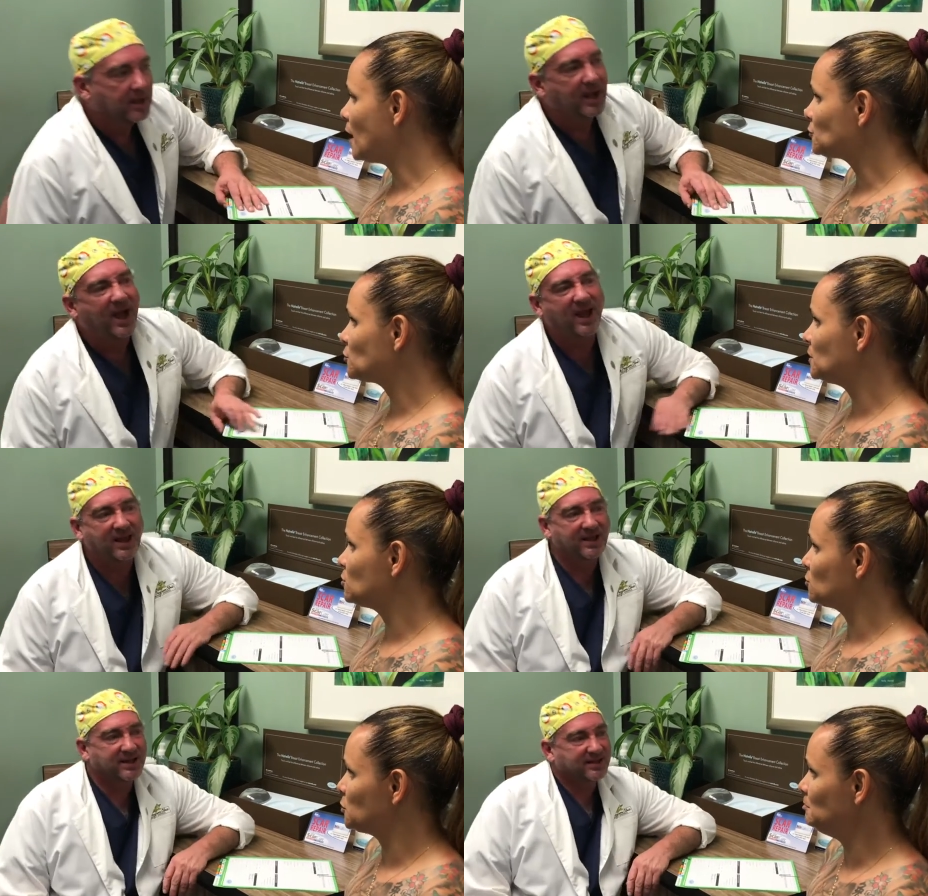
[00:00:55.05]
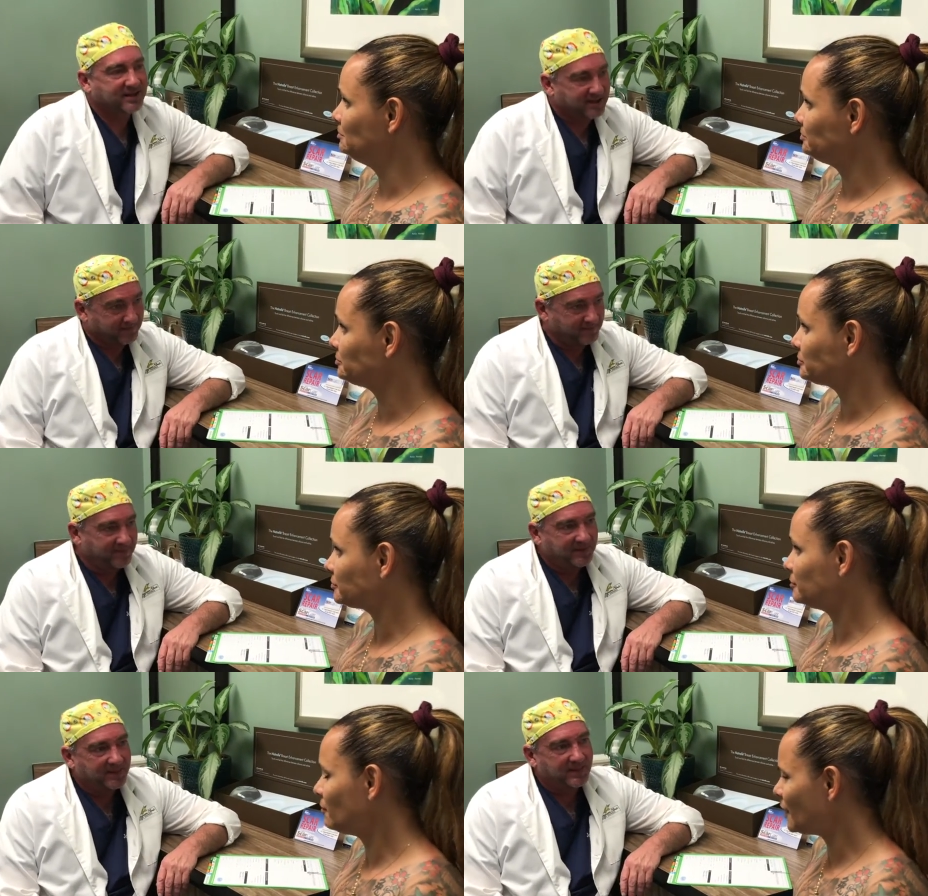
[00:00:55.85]
Speaker 1: after 3 children,
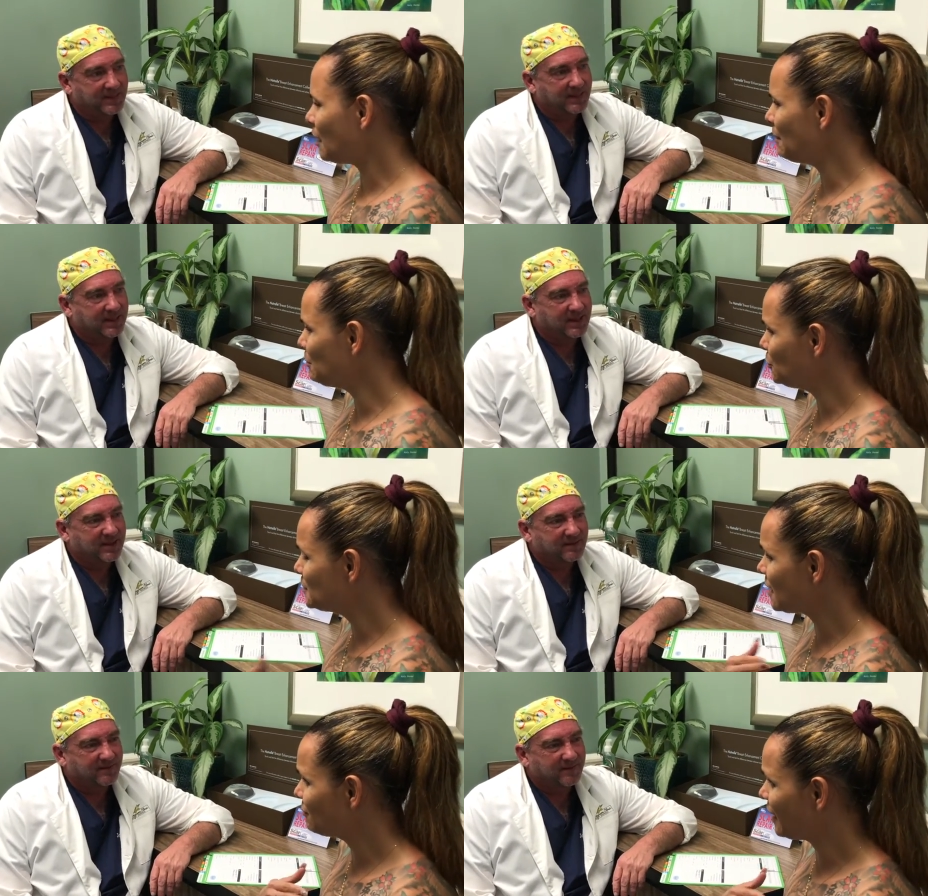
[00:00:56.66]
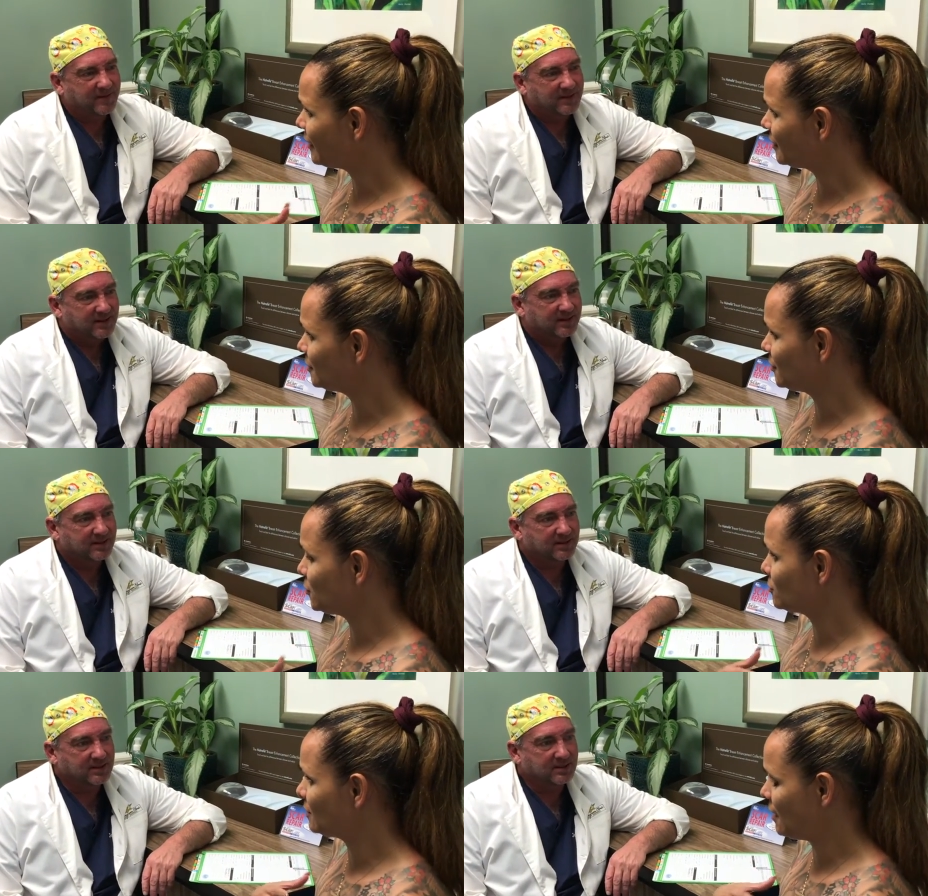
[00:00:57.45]
my boobs have
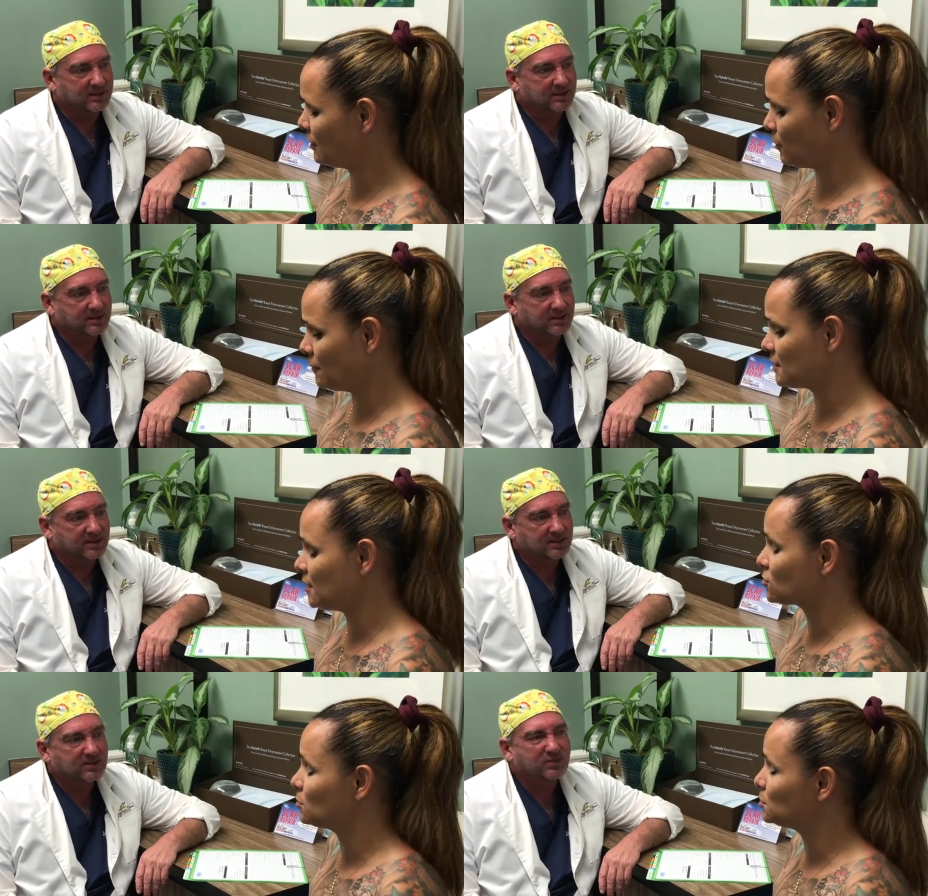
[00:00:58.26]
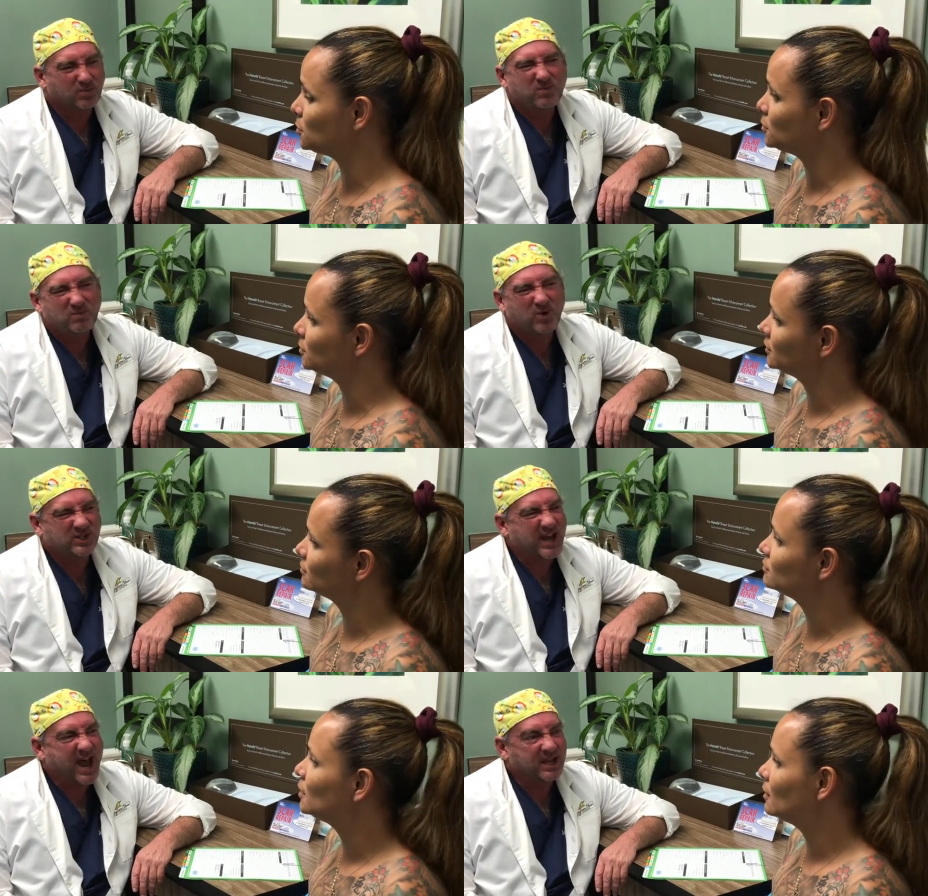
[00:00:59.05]
they're having gravitational pull. More
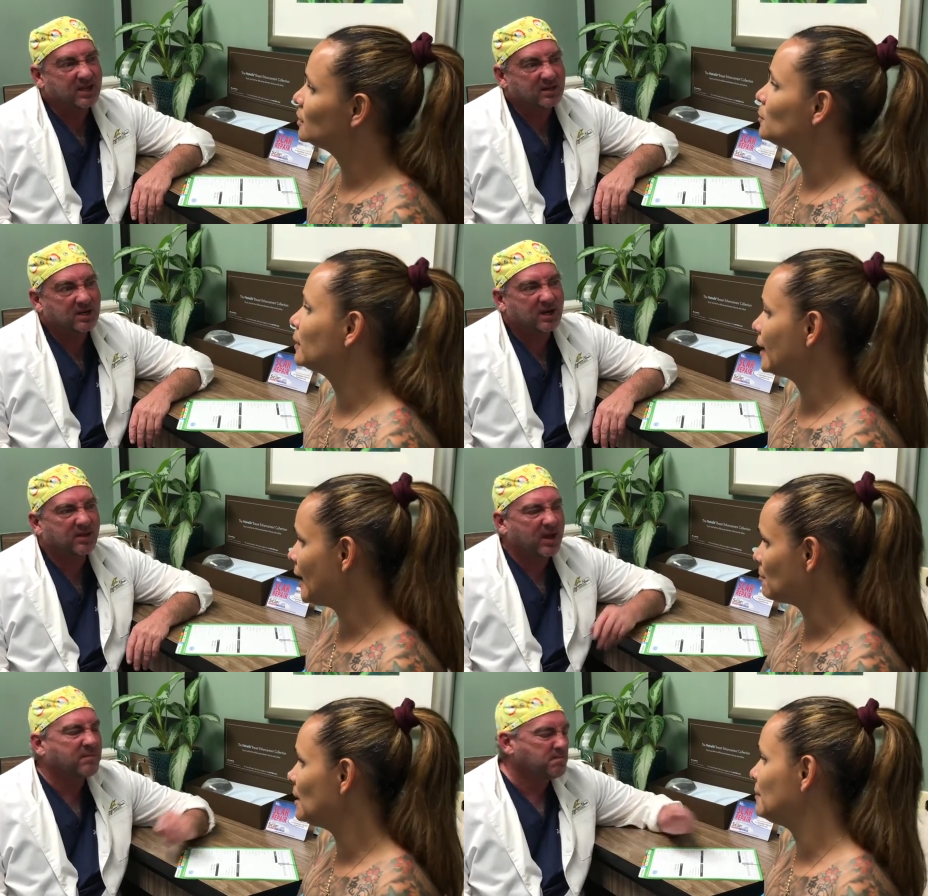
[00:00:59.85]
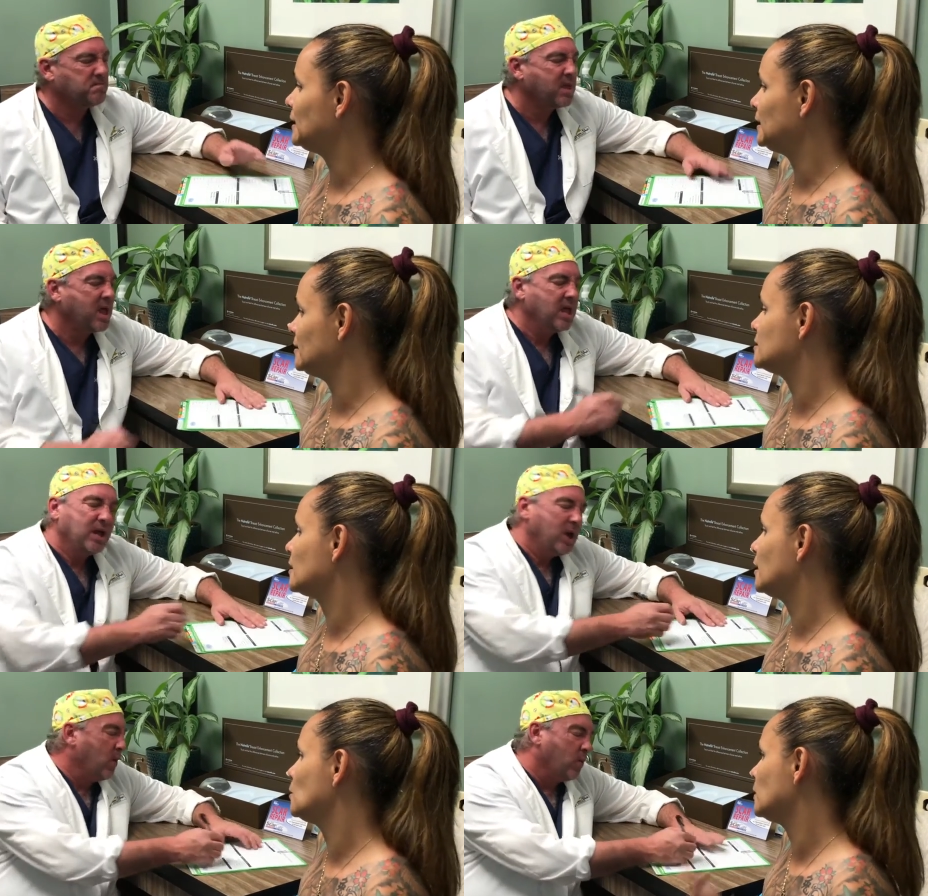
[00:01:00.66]
saggy. They want to hang by my knees. I
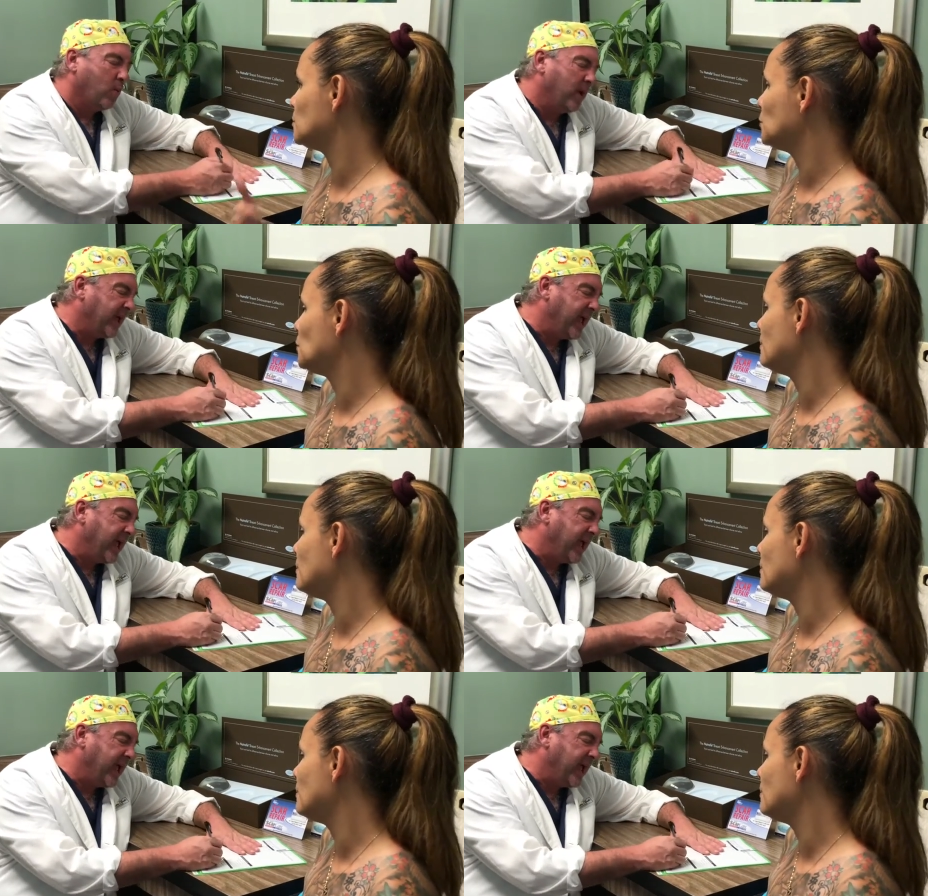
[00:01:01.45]
kind of want to bring